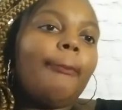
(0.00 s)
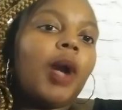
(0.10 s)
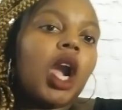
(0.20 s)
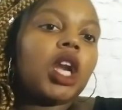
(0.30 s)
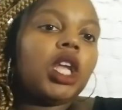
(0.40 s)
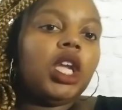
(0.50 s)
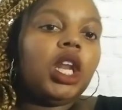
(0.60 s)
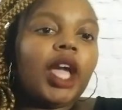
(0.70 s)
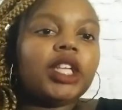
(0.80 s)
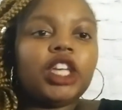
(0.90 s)
party,
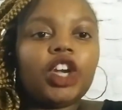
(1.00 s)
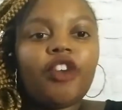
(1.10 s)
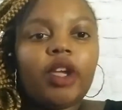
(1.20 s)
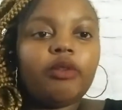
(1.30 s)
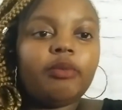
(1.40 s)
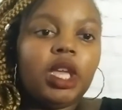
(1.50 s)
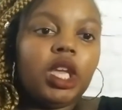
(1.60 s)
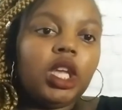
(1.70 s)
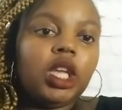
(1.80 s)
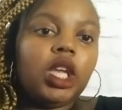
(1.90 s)
like decorate with
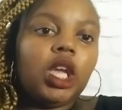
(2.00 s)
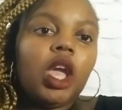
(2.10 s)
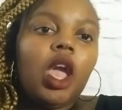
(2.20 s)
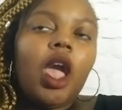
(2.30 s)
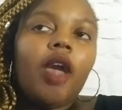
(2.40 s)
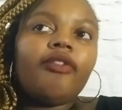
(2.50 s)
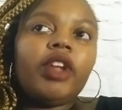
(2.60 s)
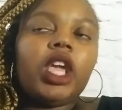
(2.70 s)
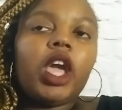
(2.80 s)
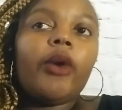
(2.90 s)
me
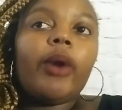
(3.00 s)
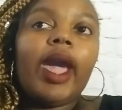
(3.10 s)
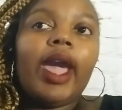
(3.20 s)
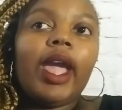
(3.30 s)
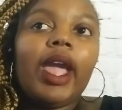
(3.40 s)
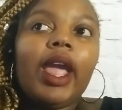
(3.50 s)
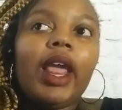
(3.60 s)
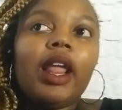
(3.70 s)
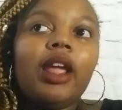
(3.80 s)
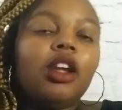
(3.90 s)
video,
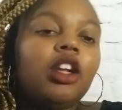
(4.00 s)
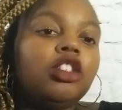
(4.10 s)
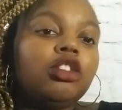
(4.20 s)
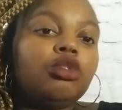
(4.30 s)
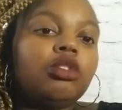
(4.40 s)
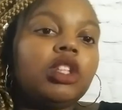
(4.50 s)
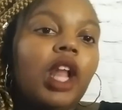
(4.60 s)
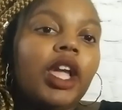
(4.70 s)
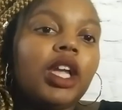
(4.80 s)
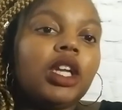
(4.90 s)
and a little
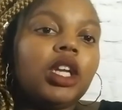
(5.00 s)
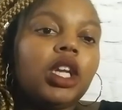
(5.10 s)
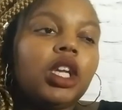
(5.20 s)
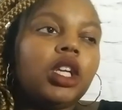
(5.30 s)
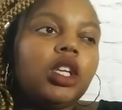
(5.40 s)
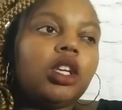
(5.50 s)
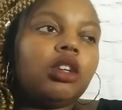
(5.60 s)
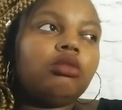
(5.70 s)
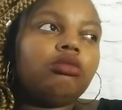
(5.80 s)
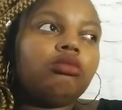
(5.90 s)
like
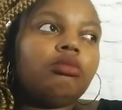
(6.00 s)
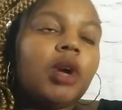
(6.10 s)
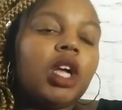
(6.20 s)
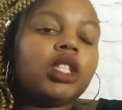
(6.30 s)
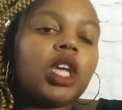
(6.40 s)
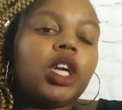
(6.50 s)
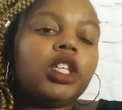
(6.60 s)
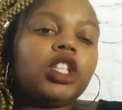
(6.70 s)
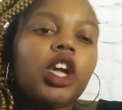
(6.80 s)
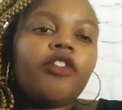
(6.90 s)

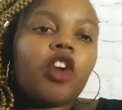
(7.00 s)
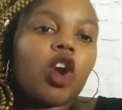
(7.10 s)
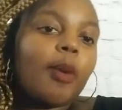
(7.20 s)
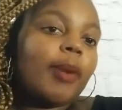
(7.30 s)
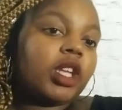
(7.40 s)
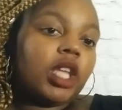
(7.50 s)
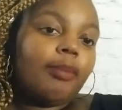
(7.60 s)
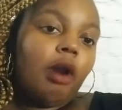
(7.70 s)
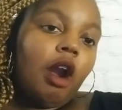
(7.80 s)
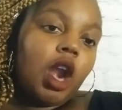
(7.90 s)
montage of her birthday
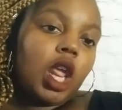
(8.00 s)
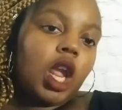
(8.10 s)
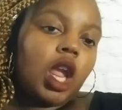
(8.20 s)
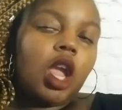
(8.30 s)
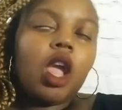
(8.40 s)
party.